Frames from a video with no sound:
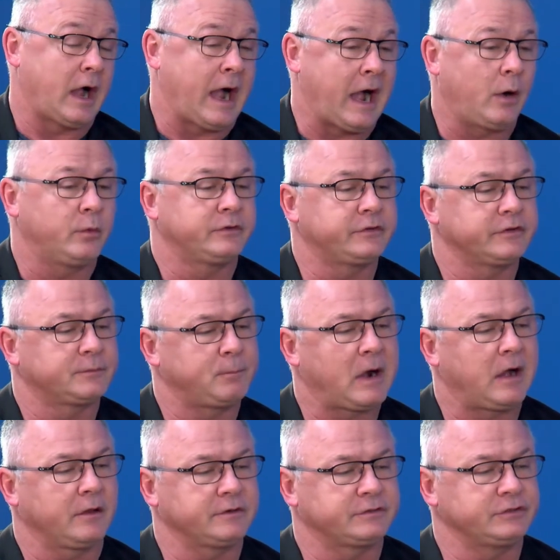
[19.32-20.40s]
How is this
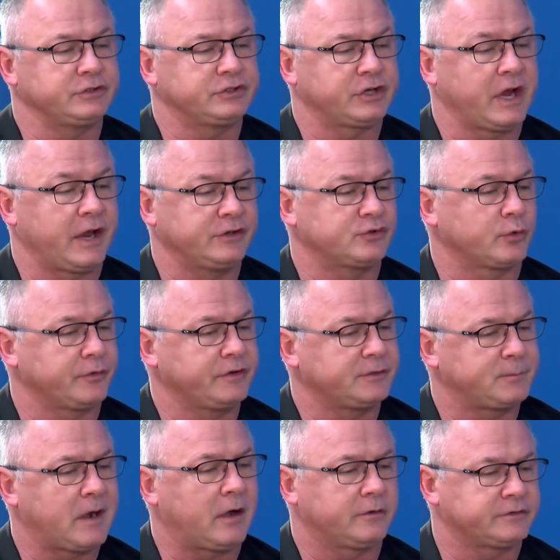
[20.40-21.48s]
policy change or these
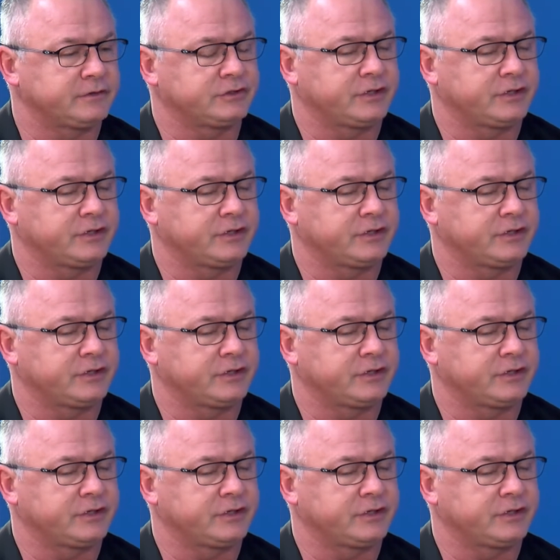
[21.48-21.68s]
policy